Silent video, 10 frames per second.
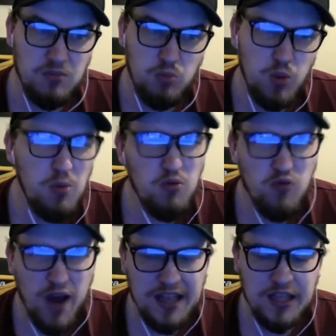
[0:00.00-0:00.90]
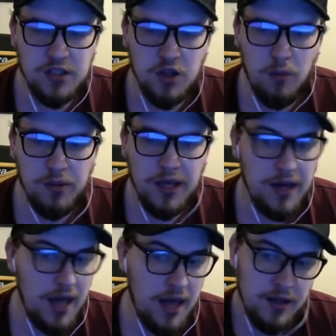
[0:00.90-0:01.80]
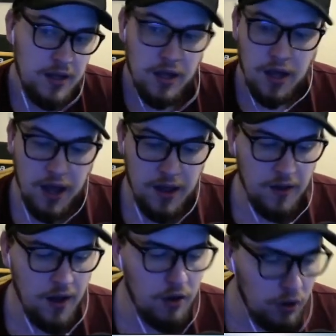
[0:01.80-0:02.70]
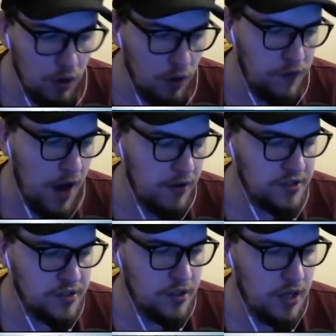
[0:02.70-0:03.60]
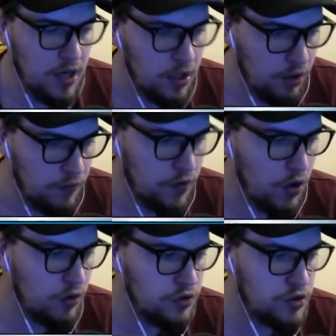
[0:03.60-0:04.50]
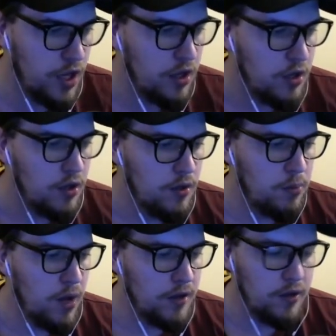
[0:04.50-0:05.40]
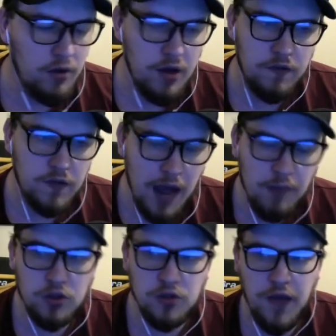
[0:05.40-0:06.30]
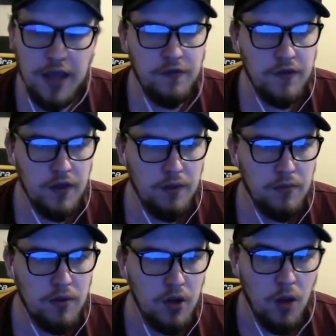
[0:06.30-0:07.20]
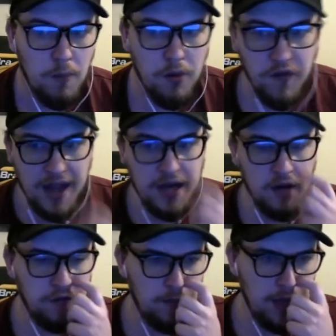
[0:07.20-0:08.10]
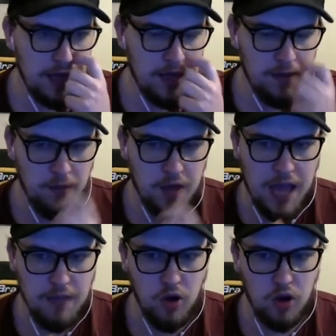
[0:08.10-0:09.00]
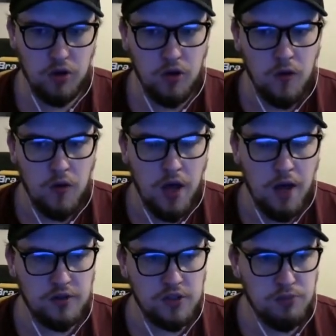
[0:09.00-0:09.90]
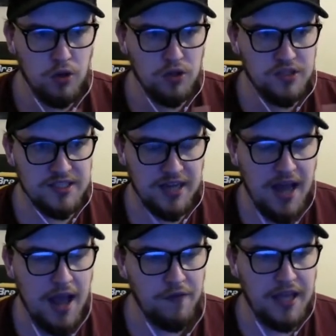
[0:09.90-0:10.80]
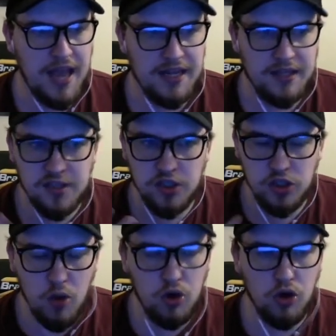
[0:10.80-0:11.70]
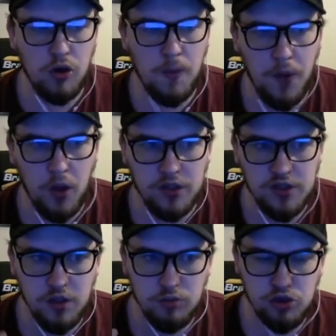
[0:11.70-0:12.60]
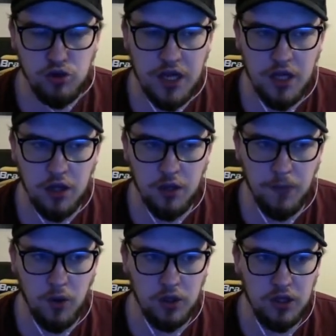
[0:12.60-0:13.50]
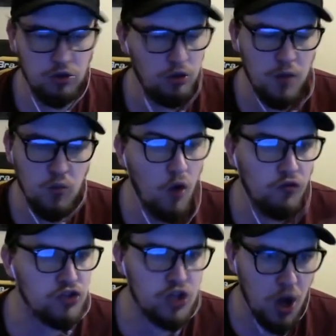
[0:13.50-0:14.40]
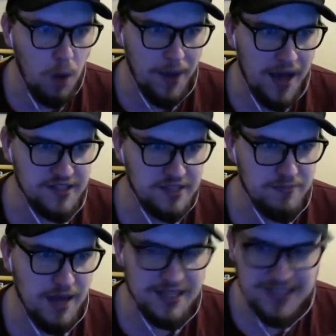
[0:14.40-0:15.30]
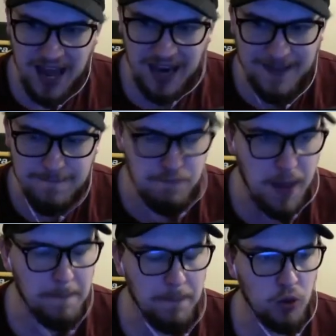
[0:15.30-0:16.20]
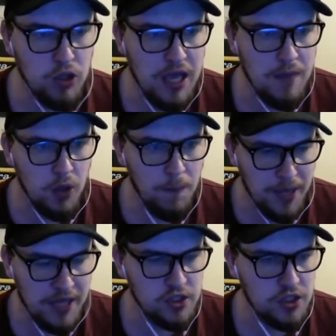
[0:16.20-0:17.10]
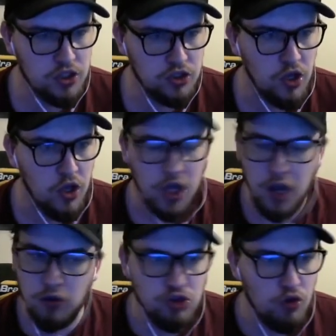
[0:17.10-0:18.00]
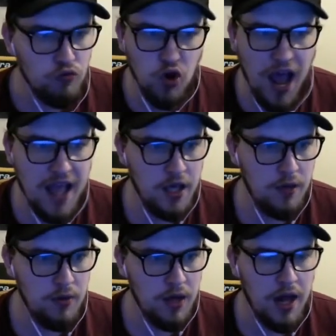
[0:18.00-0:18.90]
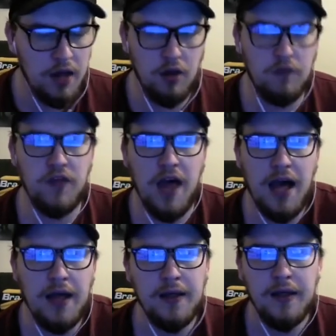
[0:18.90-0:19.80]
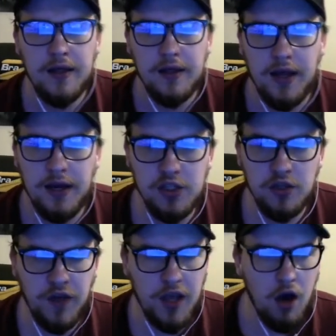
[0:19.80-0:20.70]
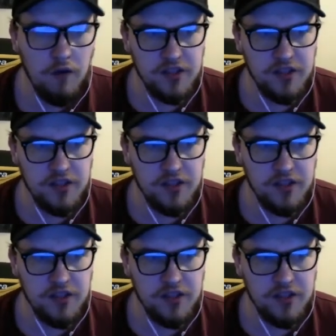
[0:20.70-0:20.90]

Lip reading: We were really sloppy, and I love Harrison and I love Costa, but I don't have that much faith in them. Poveda for me came on and sprung us into life again. He's so good on the ball. He's so tricky on the ball. He wants to go past his man. He's like a little ball. You get him on the pitch and he wants to run at you, and I love that. And I just think over